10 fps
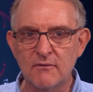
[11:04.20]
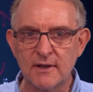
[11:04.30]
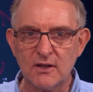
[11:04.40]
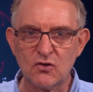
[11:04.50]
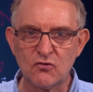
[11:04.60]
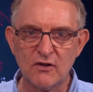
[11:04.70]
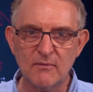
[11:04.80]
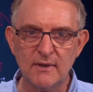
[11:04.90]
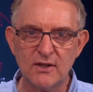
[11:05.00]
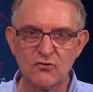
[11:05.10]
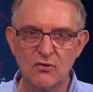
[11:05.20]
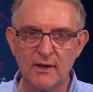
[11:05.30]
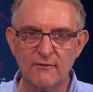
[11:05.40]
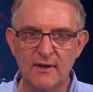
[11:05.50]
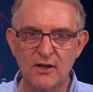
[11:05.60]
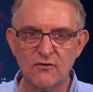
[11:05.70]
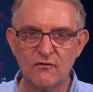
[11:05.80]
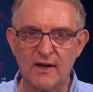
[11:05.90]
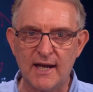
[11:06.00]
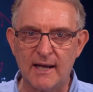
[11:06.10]
the extremely strong inflation
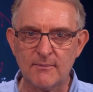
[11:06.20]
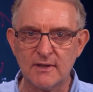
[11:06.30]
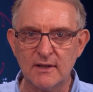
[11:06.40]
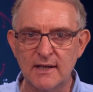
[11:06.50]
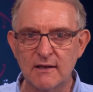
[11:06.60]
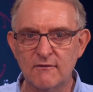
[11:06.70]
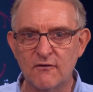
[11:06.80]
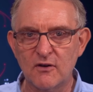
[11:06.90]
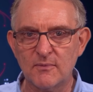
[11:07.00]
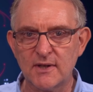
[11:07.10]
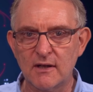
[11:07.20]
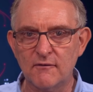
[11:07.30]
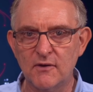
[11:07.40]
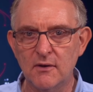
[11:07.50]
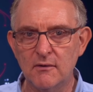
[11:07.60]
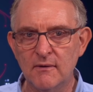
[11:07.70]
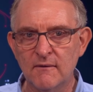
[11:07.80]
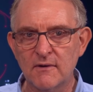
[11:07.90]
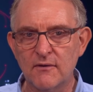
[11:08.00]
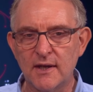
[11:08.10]
figure absolutely confirms our view
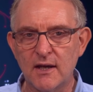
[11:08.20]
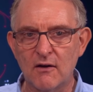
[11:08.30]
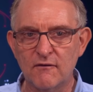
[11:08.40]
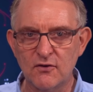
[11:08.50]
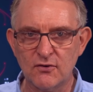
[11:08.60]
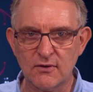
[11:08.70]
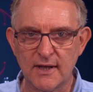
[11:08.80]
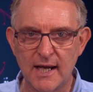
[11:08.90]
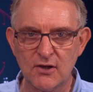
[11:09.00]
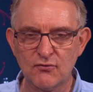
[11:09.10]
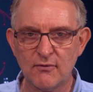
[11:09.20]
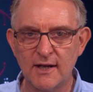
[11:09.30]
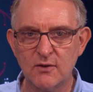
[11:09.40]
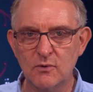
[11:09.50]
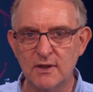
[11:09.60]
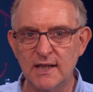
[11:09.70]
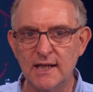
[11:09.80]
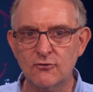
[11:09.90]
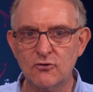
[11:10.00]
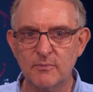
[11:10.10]
that the official cash rate will
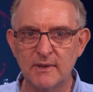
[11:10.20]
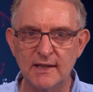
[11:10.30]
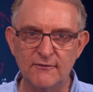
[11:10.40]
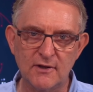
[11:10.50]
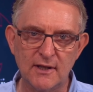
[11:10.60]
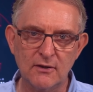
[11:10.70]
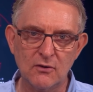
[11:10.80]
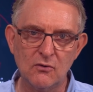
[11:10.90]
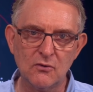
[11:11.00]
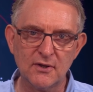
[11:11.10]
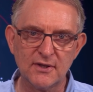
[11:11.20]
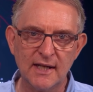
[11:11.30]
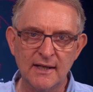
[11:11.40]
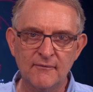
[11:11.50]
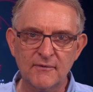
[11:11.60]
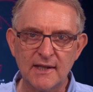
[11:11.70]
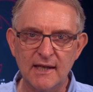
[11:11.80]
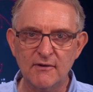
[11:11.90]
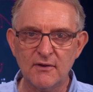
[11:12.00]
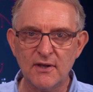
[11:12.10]
need to be lifted in August,
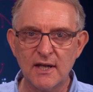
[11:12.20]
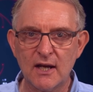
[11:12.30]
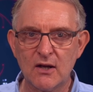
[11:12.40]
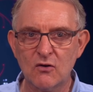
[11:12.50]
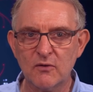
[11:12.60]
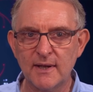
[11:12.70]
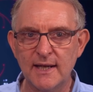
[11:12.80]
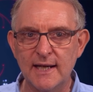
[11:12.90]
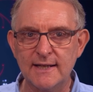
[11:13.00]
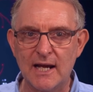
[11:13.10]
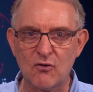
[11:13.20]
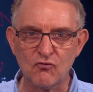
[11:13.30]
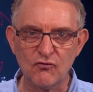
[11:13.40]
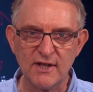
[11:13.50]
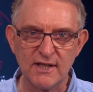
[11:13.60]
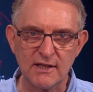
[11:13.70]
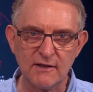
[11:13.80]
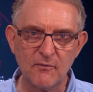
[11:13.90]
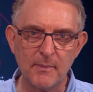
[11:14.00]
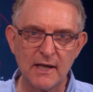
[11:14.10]
given the economy is at risk
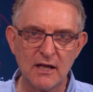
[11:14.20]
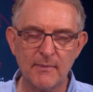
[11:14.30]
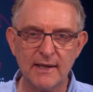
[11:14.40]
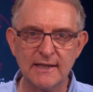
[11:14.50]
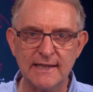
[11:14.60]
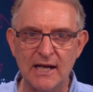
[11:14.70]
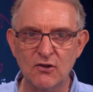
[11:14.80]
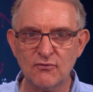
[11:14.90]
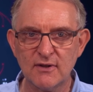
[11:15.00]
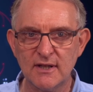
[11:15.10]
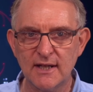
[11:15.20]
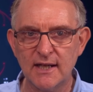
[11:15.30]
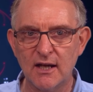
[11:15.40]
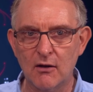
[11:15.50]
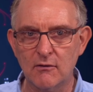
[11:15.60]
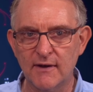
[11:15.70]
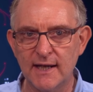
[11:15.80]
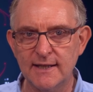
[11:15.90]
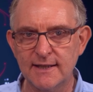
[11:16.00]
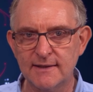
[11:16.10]
of becoming dangerously
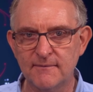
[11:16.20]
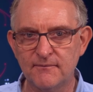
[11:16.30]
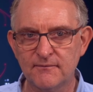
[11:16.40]
overheated.